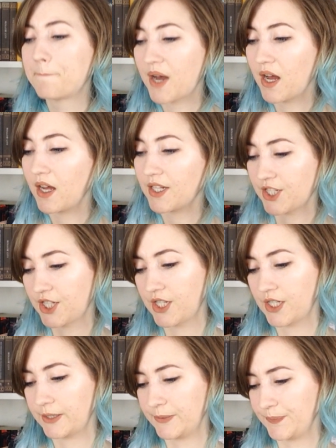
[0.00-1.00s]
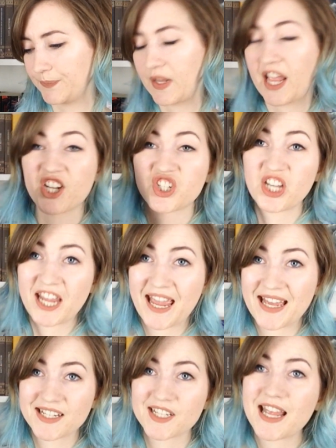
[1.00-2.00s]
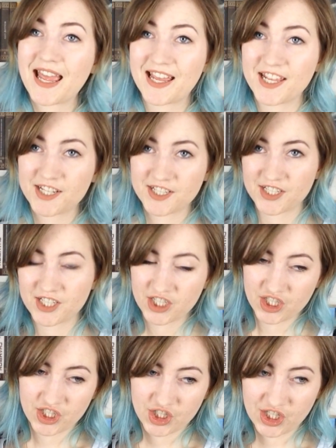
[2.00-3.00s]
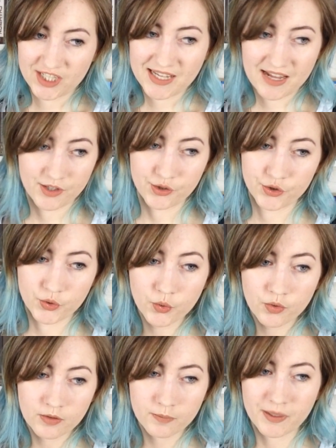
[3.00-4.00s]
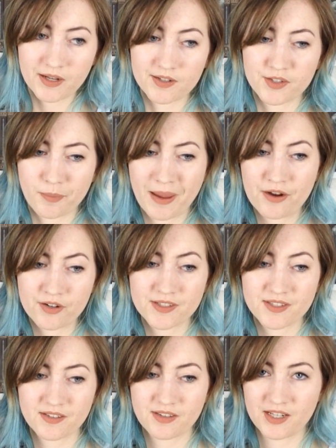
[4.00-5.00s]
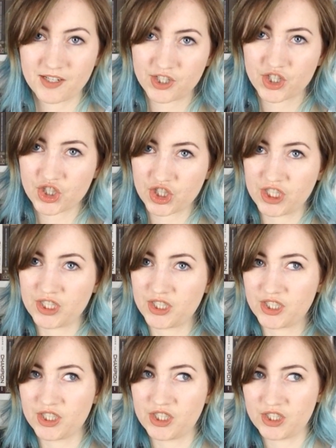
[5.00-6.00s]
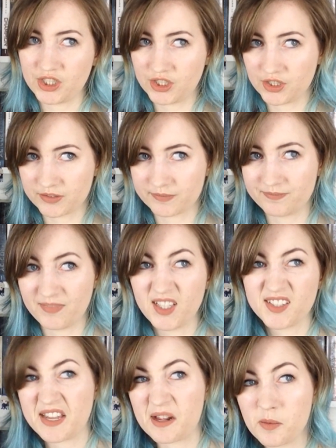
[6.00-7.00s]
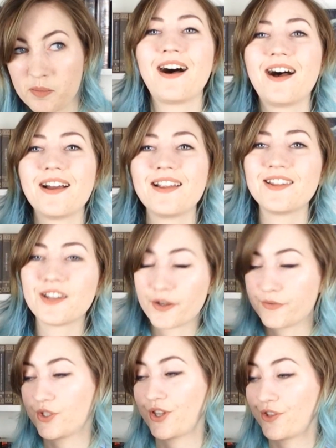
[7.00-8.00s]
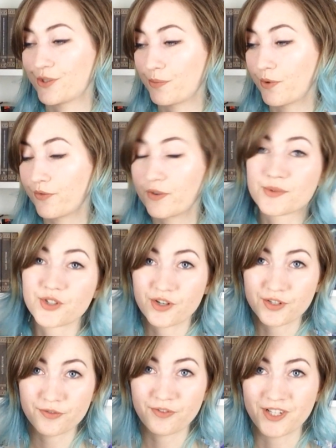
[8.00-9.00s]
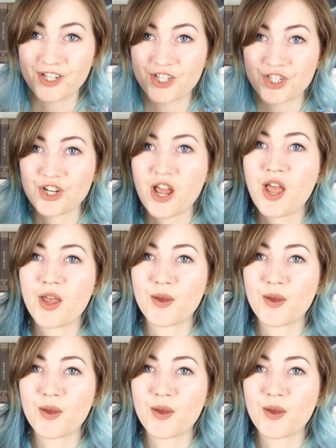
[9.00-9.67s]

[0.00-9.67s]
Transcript: but she can't, and she's at the school because her parents think she needs help. I loved this book from start to finish,